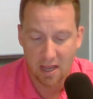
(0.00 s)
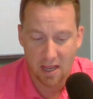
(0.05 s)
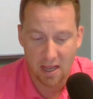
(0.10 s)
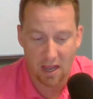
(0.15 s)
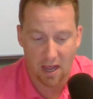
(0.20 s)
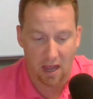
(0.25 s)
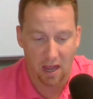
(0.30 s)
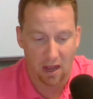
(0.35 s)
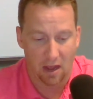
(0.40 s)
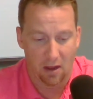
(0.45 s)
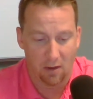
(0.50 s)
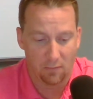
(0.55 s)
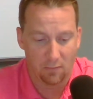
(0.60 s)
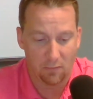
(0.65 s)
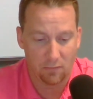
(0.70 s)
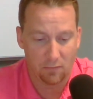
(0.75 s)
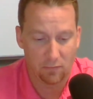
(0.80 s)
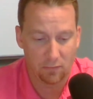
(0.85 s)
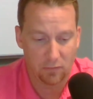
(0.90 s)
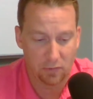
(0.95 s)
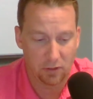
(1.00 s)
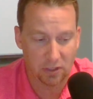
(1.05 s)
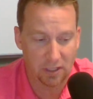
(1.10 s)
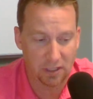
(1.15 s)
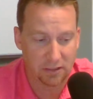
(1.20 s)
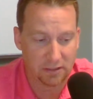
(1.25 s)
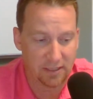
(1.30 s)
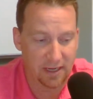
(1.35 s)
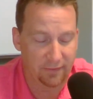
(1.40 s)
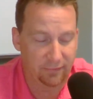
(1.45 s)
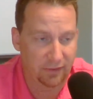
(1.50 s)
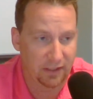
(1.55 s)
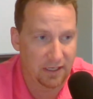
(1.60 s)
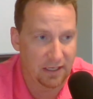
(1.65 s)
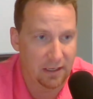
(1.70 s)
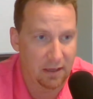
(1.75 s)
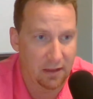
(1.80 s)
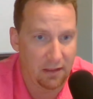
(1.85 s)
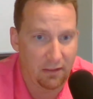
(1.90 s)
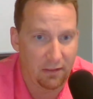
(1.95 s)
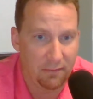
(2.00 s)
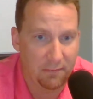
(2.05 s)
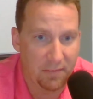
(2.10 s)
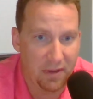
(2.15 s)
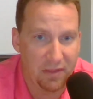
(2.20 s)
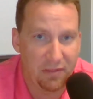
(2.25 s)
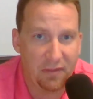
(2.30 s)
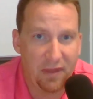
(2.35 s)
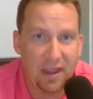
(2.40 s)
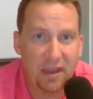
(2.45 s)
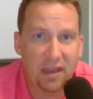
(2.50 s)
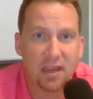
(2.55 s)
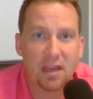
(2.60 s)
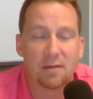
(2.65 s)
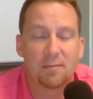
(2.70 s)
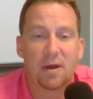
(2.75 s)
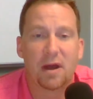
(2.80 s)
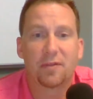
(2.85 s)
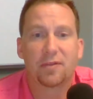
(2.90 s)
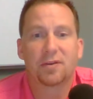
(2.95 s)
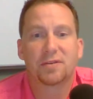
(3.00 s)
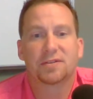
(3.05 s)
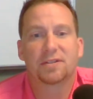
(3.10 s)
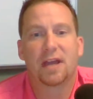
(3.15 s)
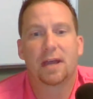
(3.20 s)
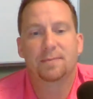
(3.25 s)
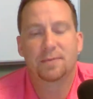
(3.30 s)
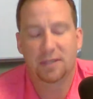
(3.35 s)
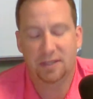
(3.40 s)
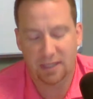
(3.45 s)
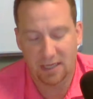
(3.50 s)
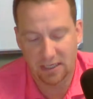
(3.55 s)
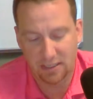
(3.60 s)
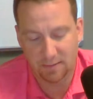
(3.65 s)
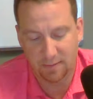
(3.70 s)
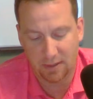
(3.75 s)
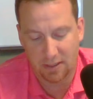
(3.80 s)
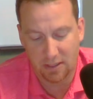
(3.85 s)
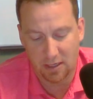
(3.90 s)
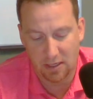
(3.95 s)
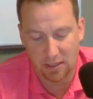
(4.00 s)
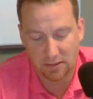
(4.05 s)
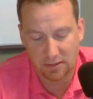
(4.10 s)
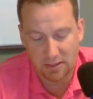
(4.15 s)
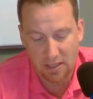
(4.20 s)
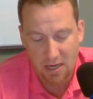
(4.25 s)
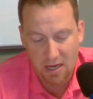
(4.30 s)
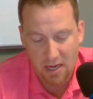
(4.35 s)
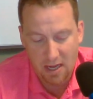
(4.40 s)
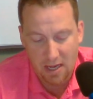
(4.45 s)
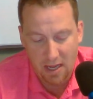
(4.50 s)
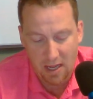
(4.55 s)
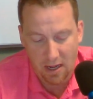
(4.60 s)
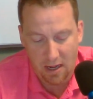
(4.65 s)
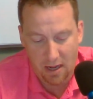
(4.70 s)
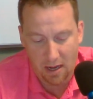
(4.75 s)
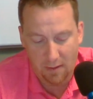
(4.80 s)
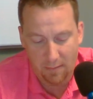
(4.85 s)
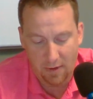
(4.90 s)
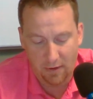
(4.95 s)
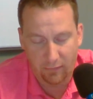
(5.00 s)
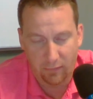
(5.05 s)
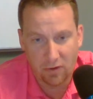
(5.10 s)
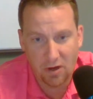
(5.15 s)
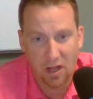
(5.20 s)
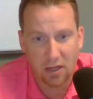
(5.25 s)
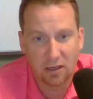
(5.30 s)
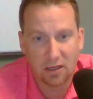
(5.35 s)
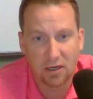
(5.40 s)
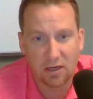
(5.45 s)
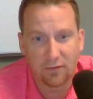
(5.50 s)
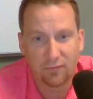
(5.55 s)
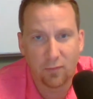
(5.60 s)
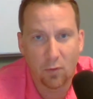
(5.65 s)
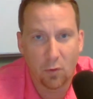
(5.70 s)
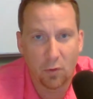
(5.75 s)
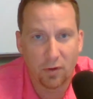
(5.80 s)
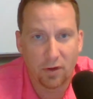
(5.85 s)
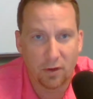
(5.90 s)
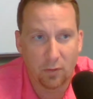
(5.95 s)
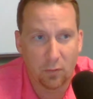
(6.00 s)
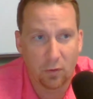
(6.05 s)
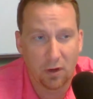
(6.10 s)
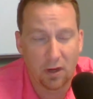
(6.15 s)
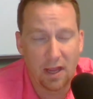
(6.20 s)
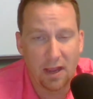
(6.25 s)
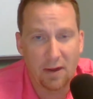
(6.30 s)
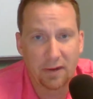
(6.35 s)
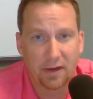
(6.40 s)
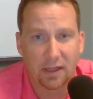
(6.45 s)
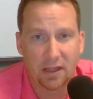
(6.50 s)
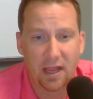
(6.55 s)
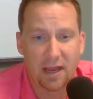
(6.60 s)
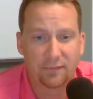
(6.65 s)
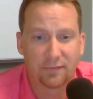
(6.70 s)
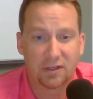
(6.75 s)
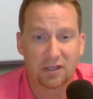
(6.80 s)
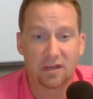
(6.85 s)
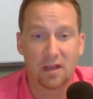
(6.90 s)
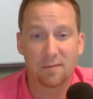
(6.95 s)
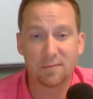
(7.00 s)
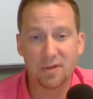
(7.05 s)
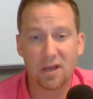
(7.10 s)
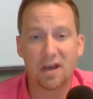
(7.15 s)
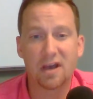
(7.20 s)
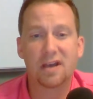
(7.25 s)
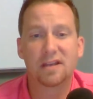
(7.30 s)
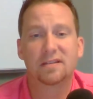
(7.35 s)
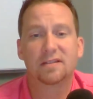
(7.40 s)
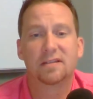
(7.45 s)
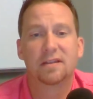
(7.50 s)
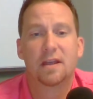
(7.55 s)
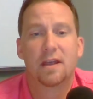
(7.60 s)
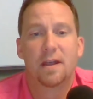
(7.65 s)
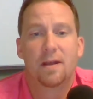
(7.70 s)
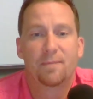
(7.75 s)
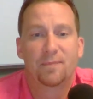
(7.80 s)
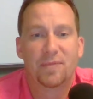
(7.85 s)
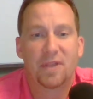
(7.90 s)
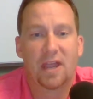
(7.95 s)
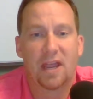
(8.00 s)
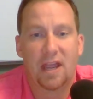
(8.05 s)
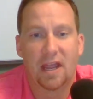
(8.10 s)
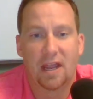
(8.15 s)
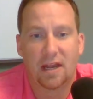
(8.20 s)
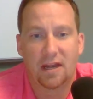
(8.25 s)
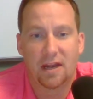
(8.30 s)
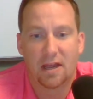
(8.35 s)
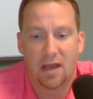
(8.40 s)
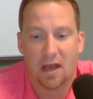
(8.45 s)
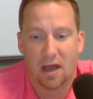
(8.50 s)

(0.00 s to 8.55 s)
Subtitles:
You need to definitely be thinking about those types of things because if we're not looking forward and we're allowing life to come to us, then